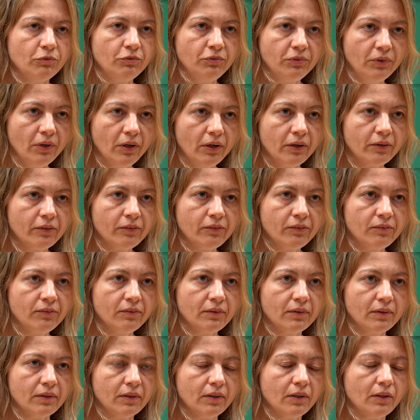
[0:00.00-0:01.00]
flocks,
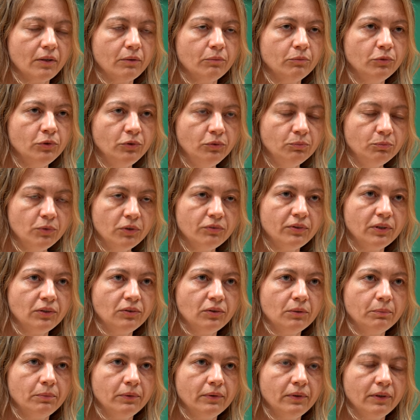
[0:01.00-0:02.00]
moving
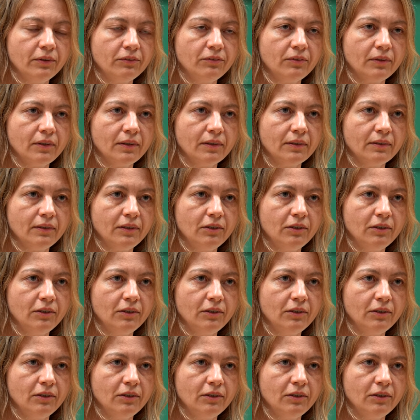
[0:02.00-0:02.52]
topological